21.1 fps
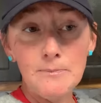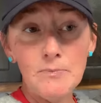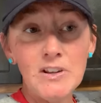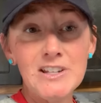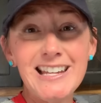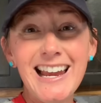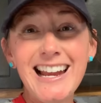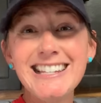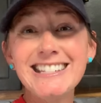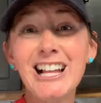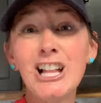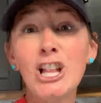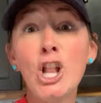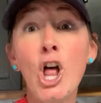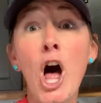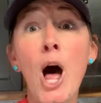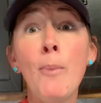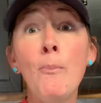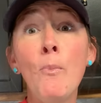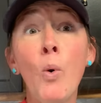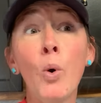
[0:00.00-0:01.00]
It takes a
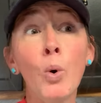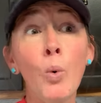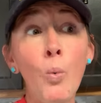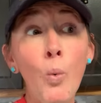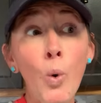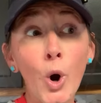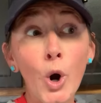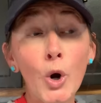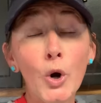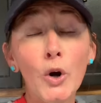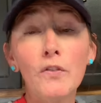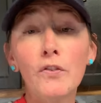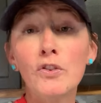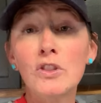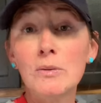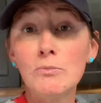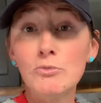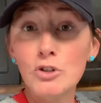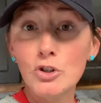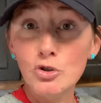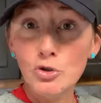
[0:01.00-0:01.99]
lot more work for
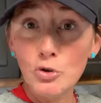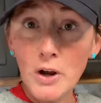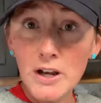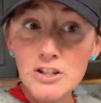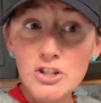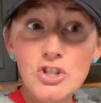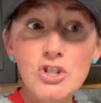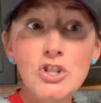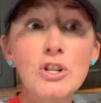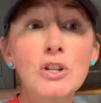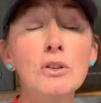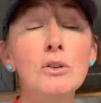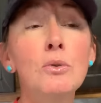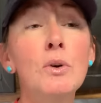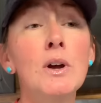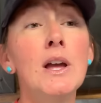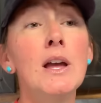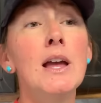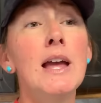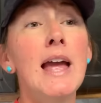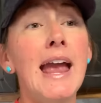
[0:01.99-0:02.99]
them to trust you
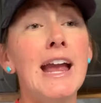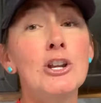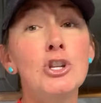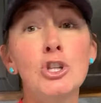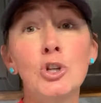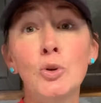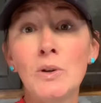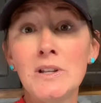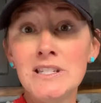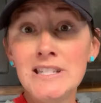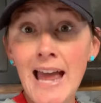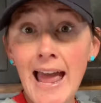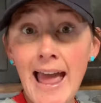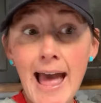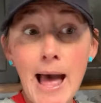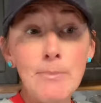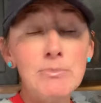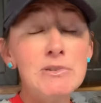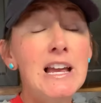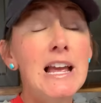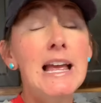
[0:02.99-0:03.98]
and to
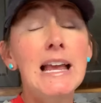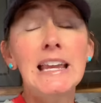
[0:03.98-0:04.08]
adapt.